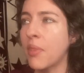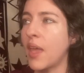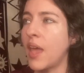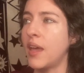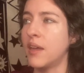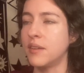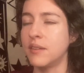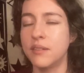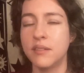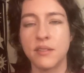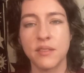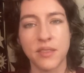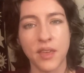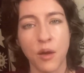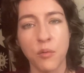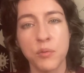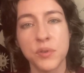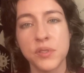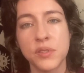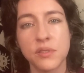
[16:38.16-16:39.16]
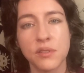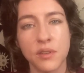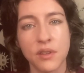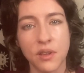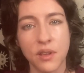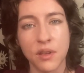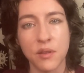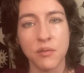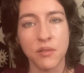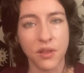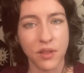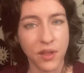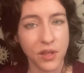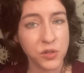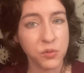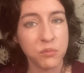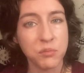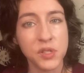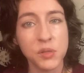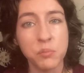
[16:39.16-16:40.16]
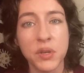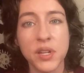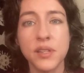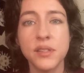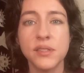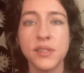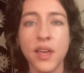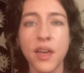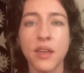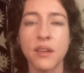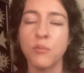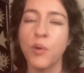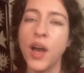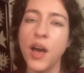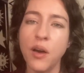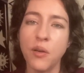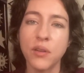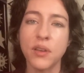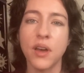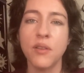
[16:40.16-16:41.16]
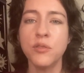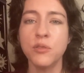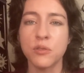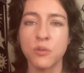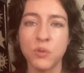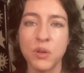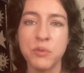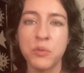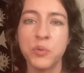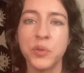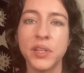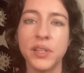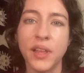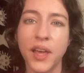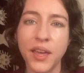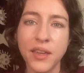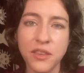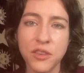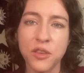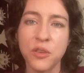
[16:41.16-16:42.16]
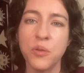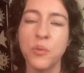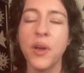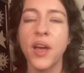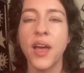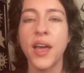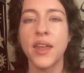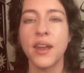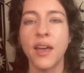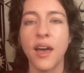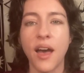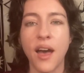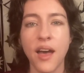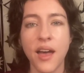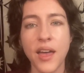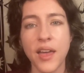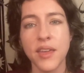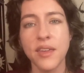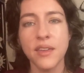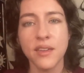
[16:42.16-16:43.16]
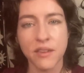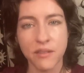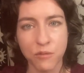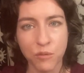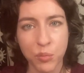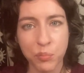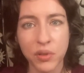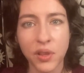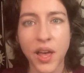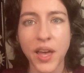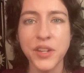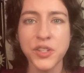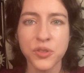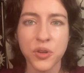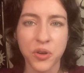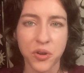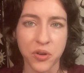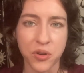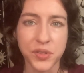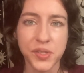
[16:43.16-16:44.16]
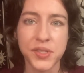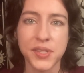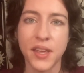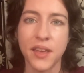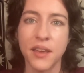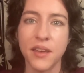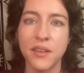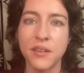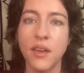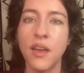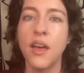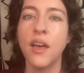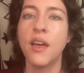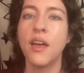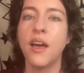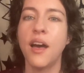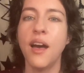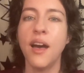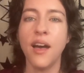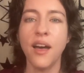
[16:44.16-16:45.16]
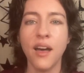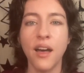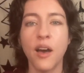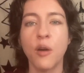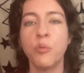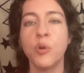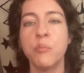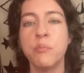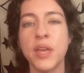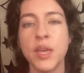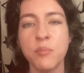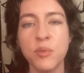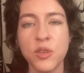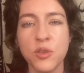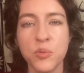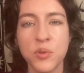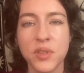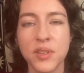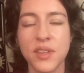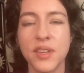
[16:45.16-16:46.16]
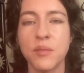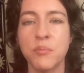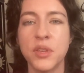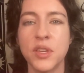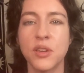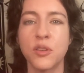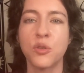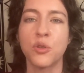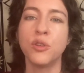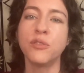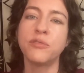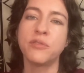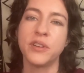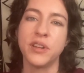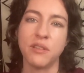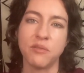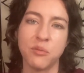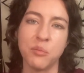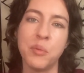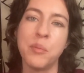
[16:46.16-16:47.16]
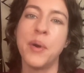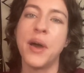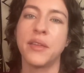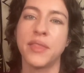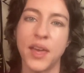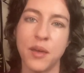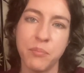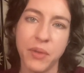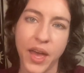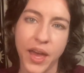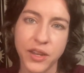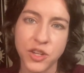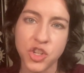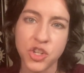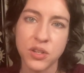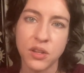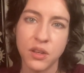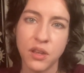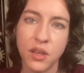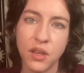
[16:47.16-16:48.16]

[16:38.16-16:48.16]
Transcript: And that was, and that's what Ms. Bennett said, "Wow, Governor, the women really like you." And I, in reply to her, said, "Haha, well, maybe you can get me a girlfriend from among that batch."